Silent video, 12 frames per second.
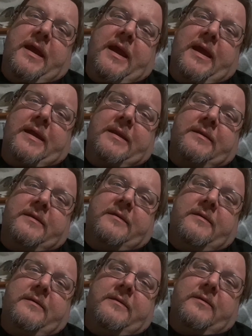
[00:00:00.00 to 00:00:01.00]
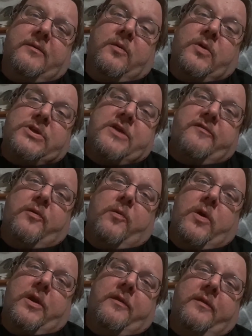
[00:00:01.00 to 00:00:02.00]
and whichever
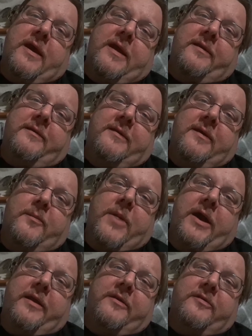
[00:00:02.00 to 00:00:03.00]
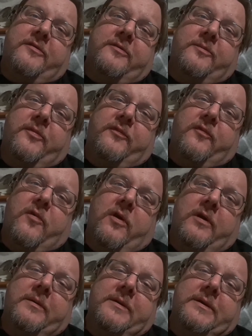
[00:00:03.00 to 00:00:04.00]
one got a D minus before.